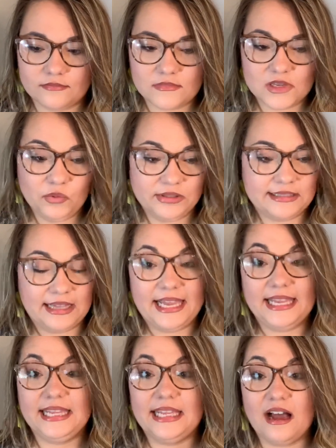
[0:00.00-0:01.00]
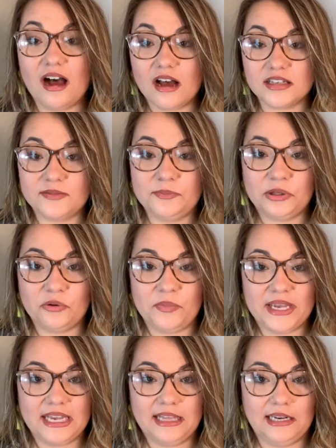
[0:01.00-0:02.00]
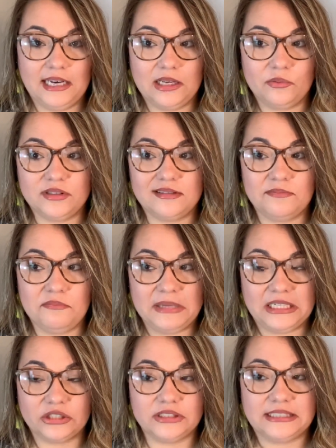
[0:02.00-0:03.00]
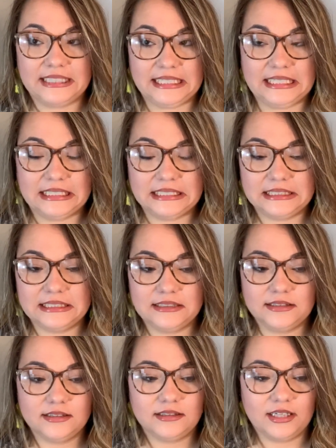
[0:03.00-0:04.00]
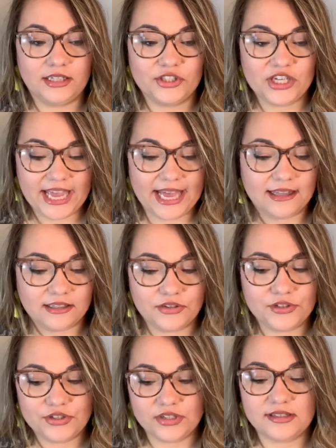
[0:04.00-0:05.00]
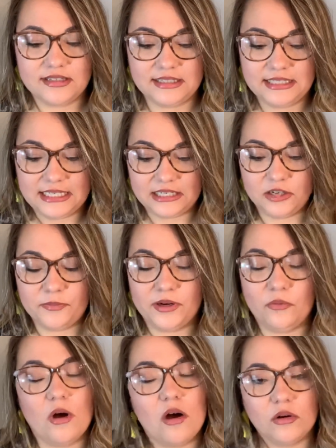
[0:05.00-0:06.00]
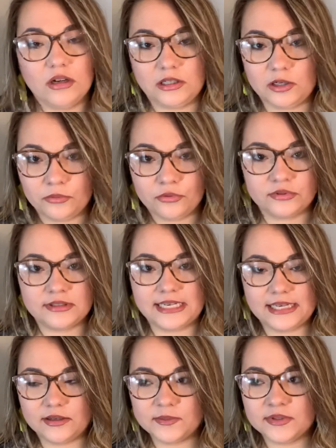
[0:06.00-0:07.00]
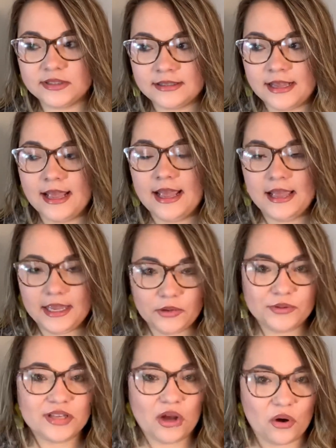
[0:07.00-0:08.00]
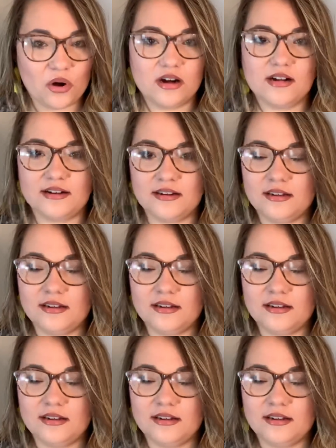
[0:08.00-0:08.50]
was laying in a hospital bed, and it was merely a challenge just to get up and walk a couple steps. It was hard.